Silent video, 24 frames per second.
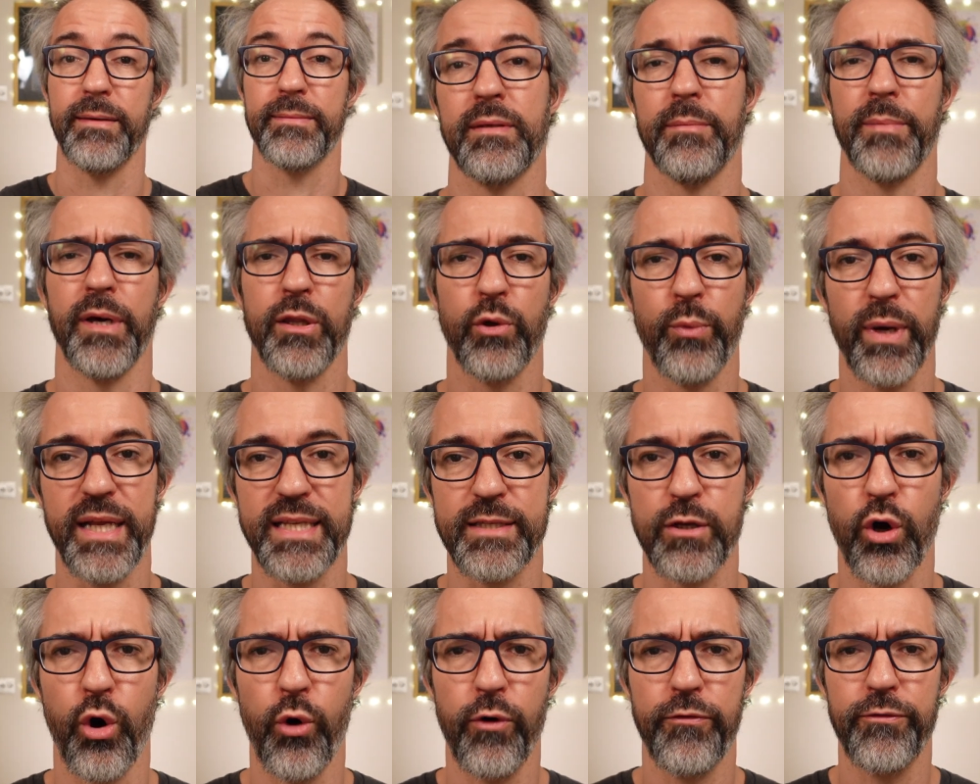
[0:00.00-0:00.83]
By the way, it's
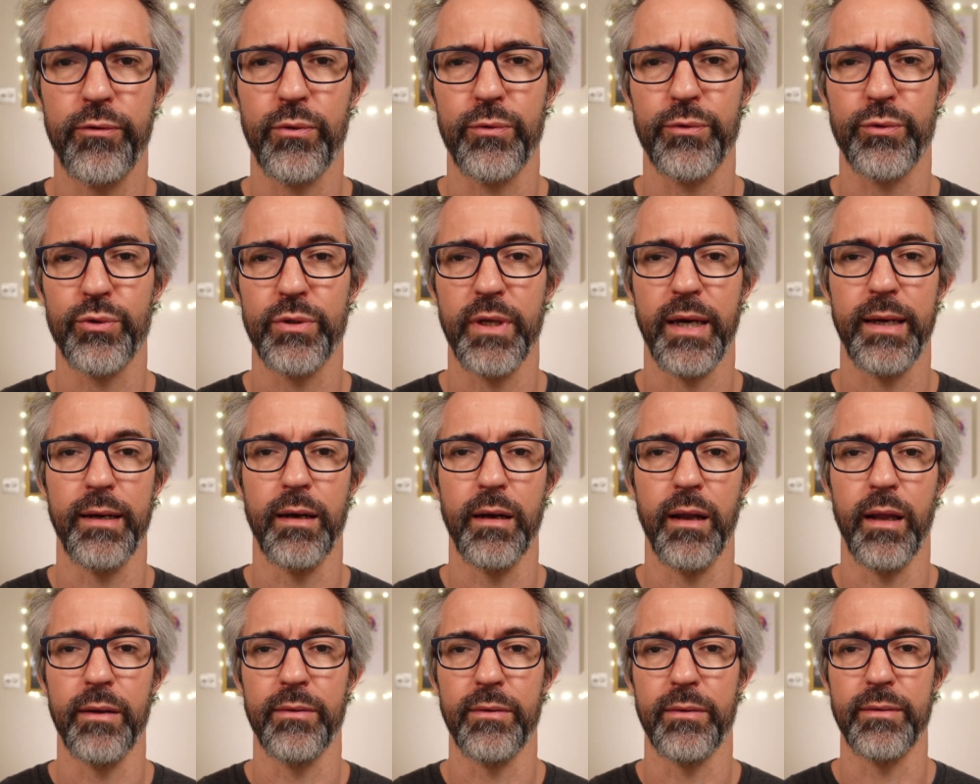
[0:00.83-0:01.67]
awful today in
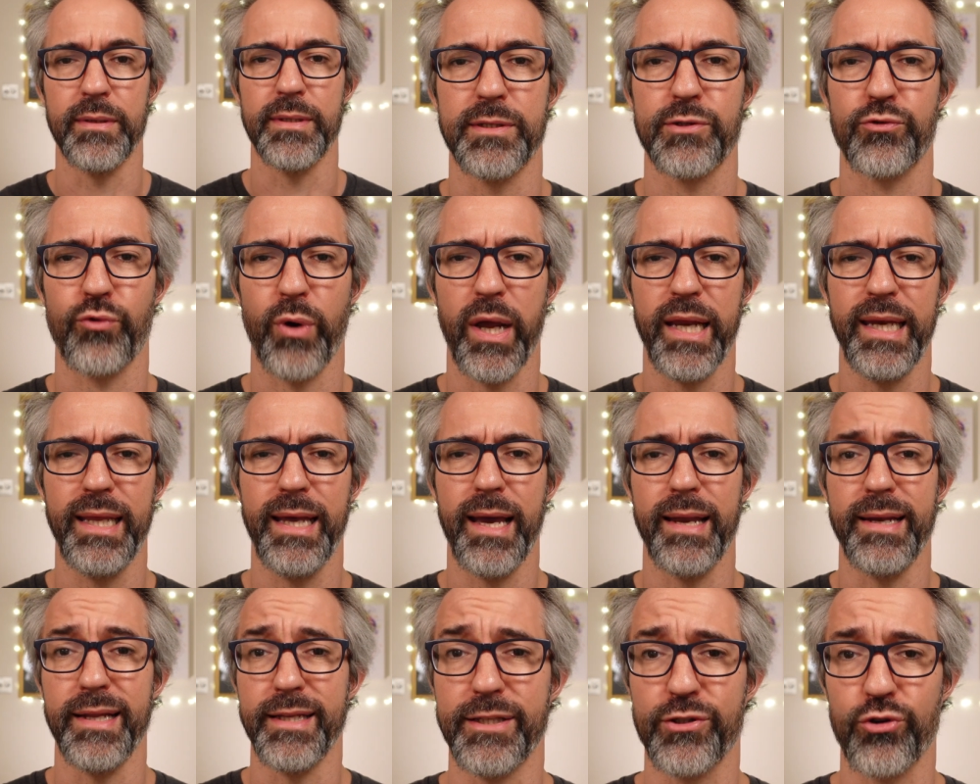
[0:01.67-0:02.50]
London. It's rainy
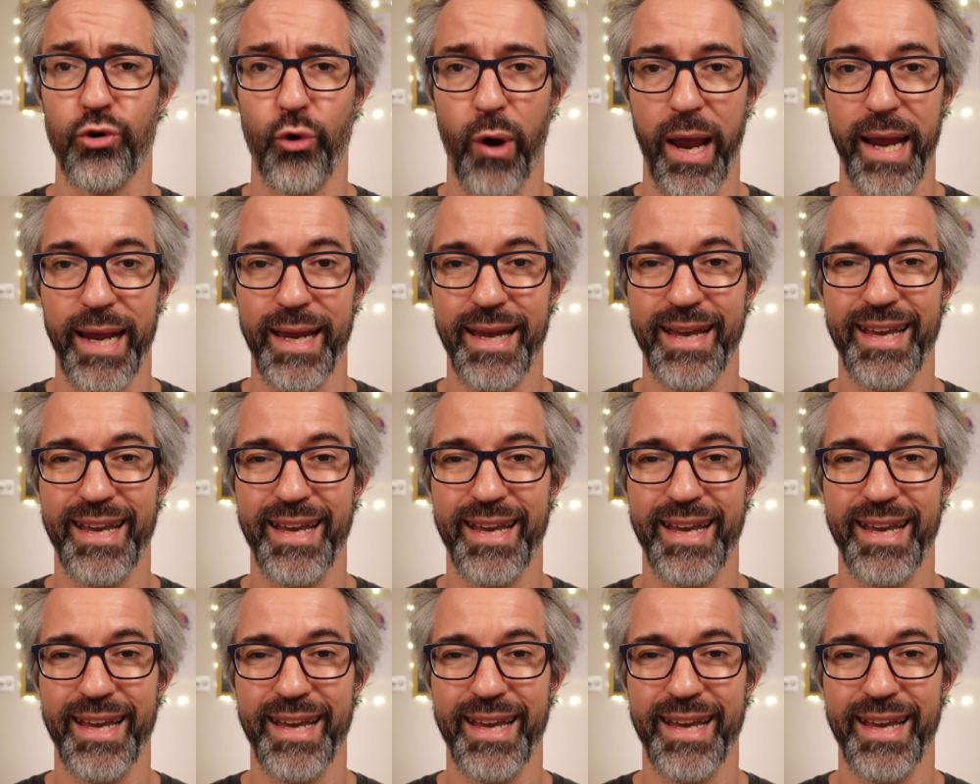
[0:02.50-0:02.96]
and it's grey.